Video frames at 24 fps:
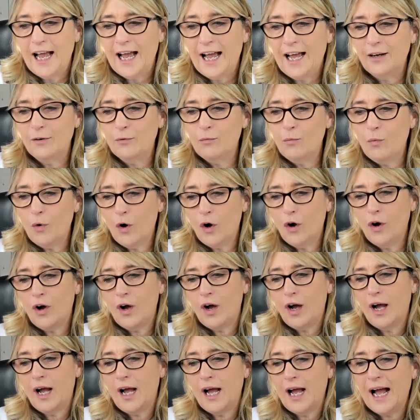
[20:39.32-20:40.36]
And what
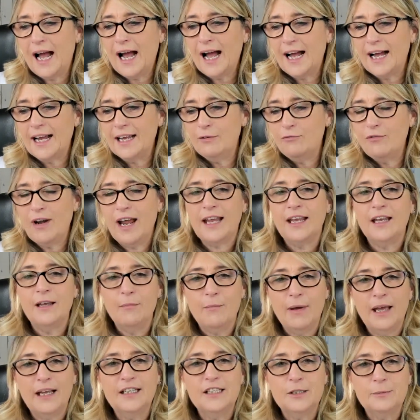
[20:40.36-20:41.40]
I
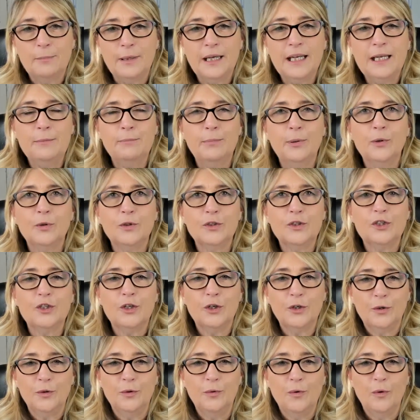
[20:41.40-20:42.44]
recommend people
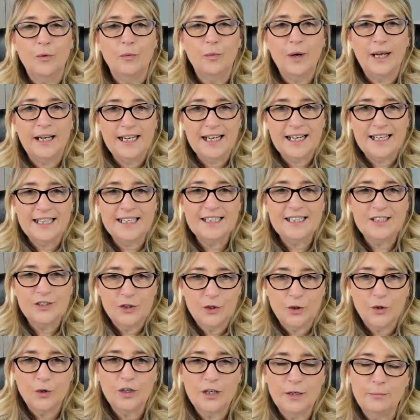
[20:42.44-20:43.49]
do when I
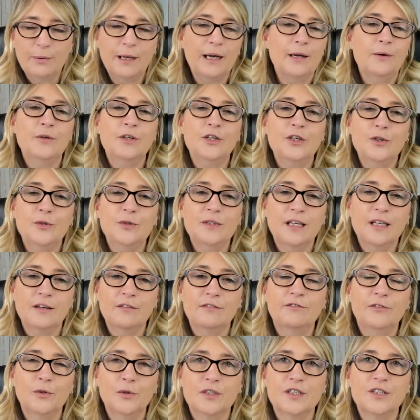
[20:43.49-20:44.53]
talk about using
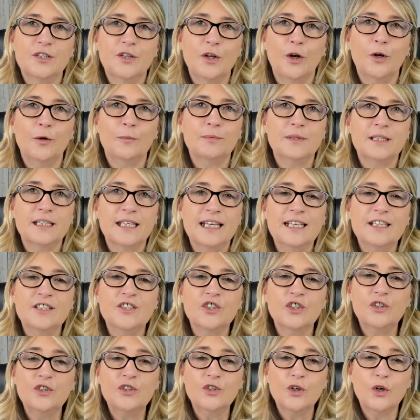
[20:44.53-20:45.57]
full stops is
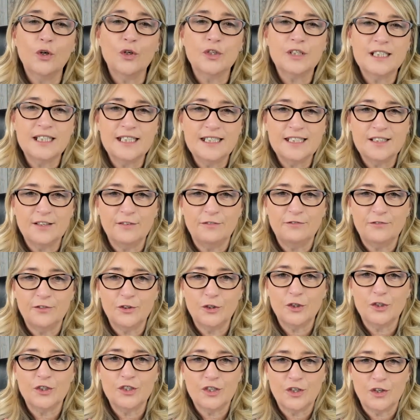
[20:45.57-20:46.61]
to notice the
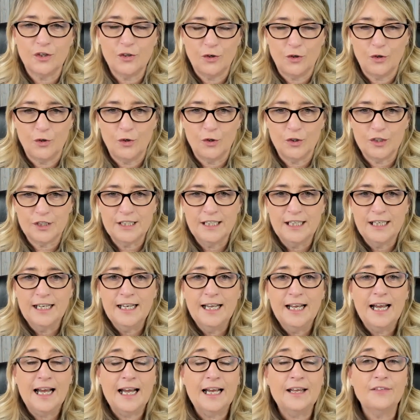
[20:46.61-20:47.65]
first thought
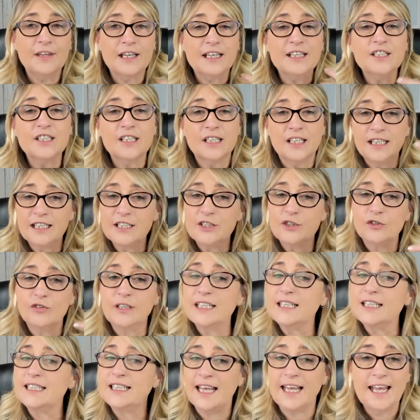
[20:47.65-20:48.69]
and then to literally
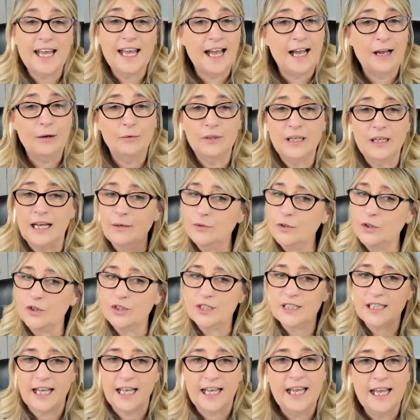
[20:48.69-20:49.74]
say it out loud or
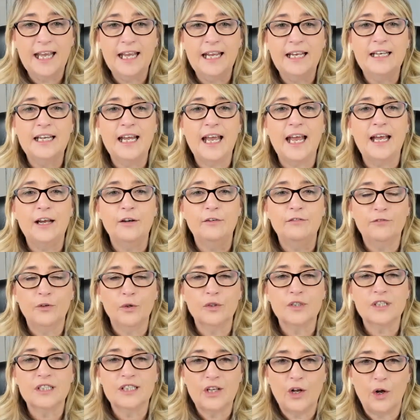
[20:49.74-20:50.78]
say it in your head, full
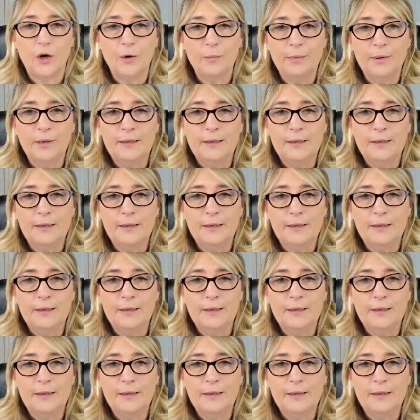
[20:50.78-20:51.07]
stop.